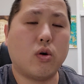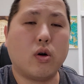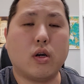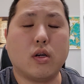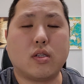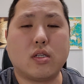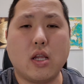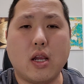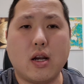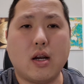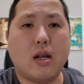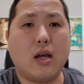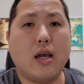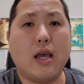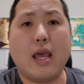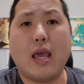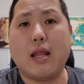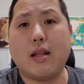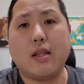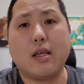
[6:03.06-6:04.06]
or Terra
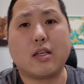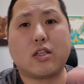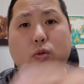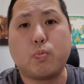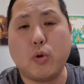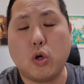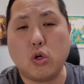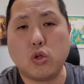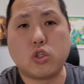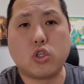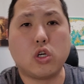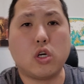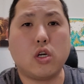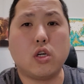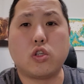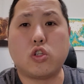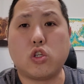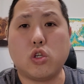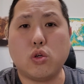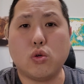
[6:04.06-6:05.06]
and exposure
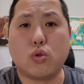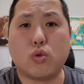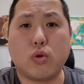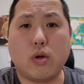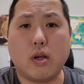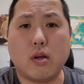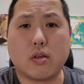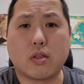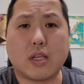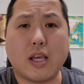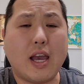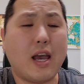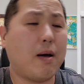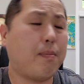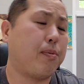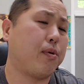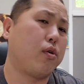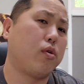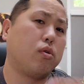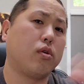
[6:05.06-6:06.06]
to Three Arrows
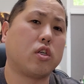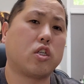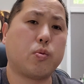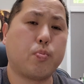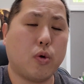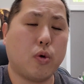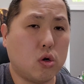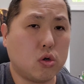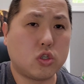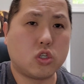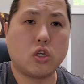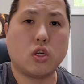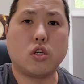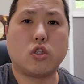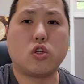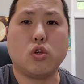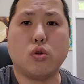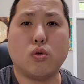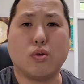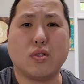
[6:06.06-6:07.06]
Capital, exposure
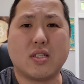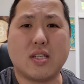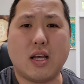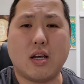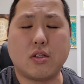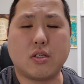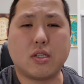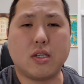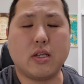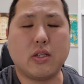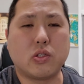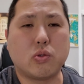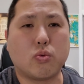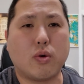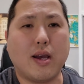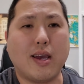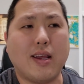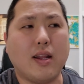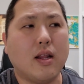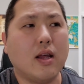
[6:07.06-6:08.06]
to Celsius,
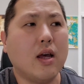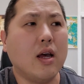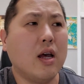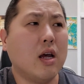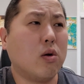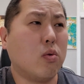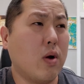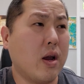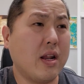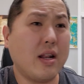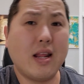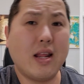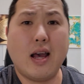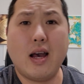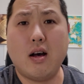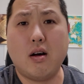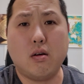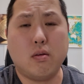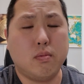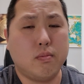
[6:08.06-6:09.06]
right? Right
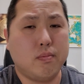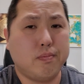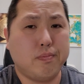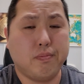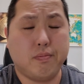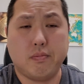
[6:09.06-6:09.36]
now,